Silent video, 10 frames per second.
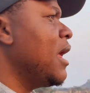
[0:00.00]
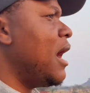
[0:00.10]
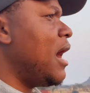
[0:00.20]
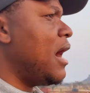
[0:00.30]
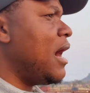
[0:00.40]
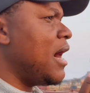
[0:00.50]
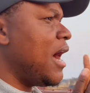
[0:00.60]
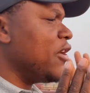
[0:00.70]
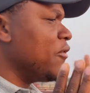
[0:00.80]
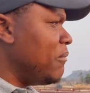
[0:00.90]

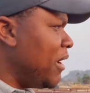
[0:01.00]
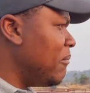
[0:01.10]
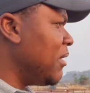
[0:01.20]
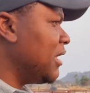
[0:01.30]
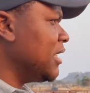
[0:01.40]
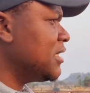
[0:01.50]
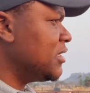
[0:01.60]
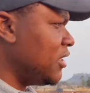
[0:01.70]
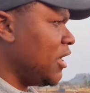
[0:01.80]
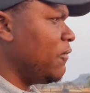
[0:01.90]
I remember
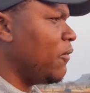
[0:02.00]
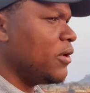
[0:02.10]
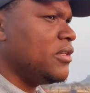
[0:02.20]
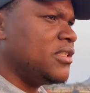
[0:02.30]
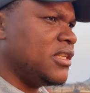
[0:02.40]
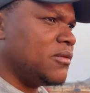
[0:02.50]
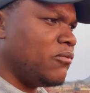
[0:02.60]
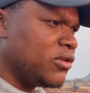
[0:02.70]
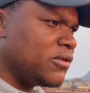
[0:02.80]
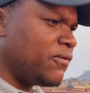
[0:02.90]
last year, for instance,
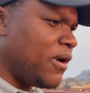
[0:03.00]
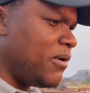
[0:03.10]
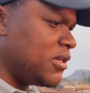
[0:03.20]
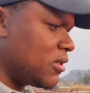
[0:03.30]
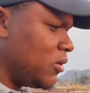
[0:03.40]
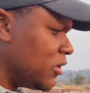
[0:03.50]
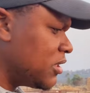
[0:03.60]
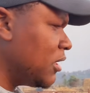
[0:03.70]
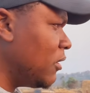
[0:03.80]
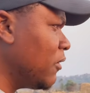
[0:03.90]
most farmers
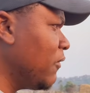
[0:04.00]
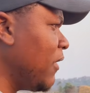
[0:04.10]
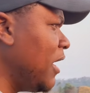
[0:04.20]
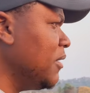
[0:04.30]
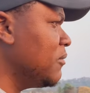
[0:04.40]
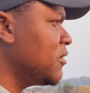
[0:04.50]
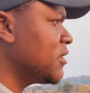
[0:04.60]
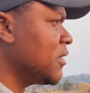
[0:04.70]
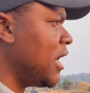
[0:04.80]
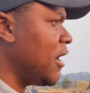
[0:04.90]
lost a lot of
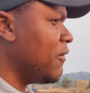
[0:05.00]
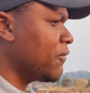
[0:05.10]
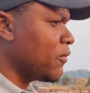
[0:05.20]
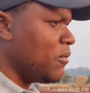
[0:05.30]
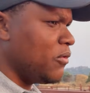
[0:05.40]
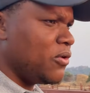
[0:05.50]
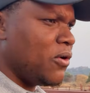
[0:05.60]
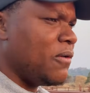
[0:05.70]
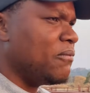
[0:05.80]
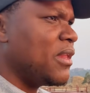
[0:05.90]
animals from,